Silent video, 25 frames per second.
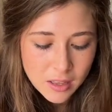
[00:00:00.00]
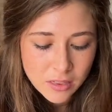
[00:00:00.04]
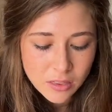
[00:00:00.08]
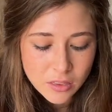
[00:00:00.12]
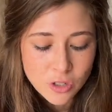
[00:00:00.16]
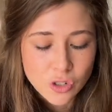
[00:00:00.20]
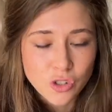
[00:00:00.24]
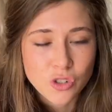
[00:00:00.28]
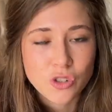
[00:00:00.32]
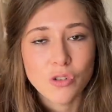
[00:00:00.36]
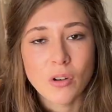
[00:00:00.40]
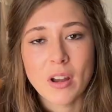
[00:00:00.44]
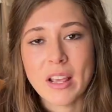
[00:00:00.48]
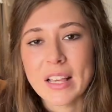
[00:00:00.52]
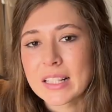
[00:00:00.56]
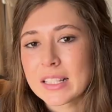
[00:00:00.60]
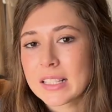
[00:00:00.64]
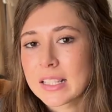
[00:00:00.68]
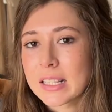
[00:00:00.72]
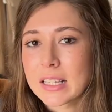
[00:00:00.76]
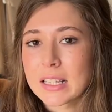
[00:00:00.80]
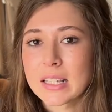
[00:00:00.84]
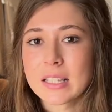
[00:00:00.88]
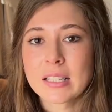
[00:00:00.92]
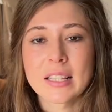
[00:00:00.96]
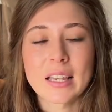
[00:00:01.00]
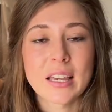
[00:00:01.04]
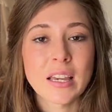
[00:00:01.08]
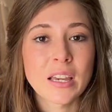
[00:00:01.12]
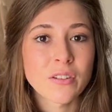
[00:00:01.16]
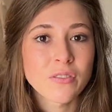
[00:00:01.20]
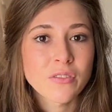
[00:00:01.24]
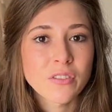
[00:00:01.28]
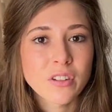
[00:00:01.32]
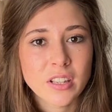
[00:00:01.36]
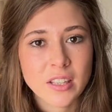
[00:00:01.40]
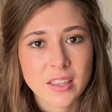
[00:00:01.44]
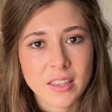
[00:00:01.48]
the dresses,
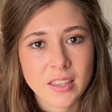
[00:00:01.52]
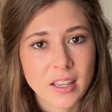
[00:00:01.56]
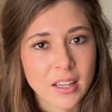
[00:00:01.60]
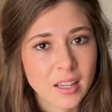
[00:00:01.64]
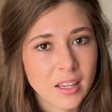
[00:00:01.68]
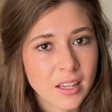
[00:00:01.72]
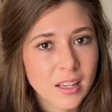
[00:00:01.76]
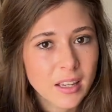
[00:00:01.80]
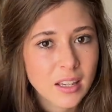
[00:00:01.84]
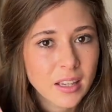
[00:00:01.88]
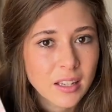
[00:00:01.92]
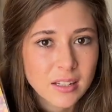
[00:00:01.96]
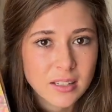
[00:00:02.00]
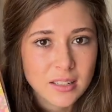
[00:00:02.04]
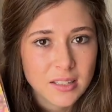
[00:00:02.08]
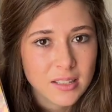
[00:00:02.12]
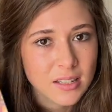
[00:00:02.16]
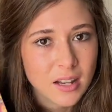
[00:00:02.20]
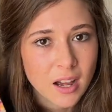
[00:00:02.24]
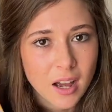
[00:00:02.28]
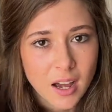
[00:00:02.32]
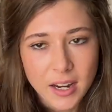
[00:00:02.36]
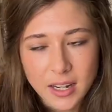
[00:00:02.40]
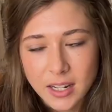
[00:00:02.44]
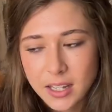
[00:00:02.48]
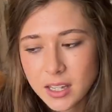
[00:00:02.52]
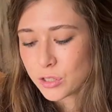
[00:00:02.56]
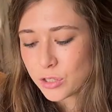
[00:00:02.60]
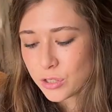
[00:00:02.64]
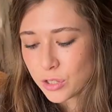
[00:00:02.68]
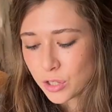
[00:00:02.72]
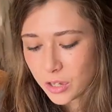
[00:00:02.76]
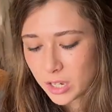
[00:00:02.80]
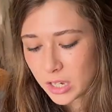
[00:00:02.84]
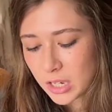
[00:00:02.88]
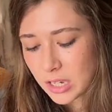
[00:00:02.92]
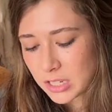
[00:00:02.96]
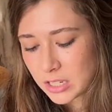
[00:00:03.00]
everything inside you. So
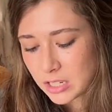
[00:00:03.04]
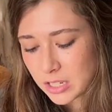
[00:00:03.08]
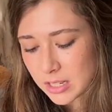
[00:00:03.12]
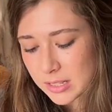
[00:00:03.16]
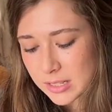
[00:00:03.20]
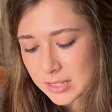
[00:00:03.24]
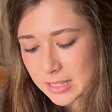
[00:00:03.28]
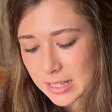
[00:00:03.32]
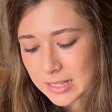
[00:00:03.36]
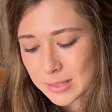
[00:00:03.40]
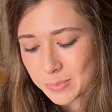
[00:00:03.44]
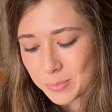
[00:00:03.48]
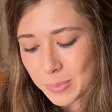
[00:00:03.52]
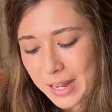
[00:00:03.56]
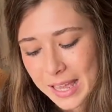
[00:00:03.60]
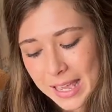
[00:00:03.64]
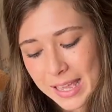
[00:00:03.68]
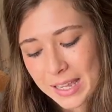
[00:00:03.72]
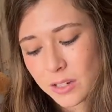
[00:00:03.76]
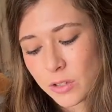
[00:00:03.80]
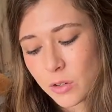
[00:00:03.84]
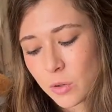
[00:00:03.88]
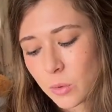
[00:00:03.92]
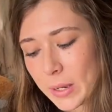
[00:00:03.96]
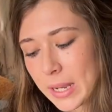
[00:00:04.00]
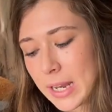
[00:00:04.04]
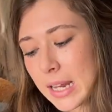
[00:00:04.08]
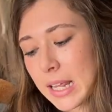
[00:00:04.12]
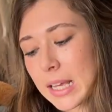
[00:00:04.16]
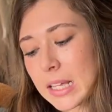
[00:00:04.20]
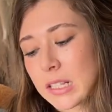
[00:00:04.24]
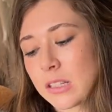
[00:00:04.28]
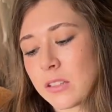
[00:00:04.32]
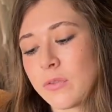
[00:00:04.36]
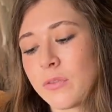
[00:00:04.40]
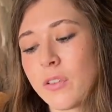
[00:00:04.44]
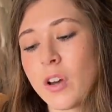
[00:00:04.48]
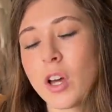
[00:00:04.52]
it just says plan your wedding
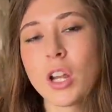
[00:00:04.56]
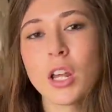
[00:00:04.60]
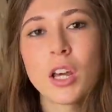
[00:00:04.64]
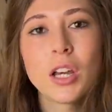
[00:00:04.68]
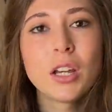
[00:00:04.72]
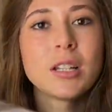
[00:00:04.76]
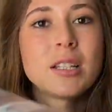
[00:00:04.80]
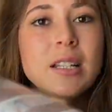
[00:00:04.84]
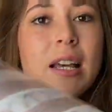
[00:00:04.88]
as follows,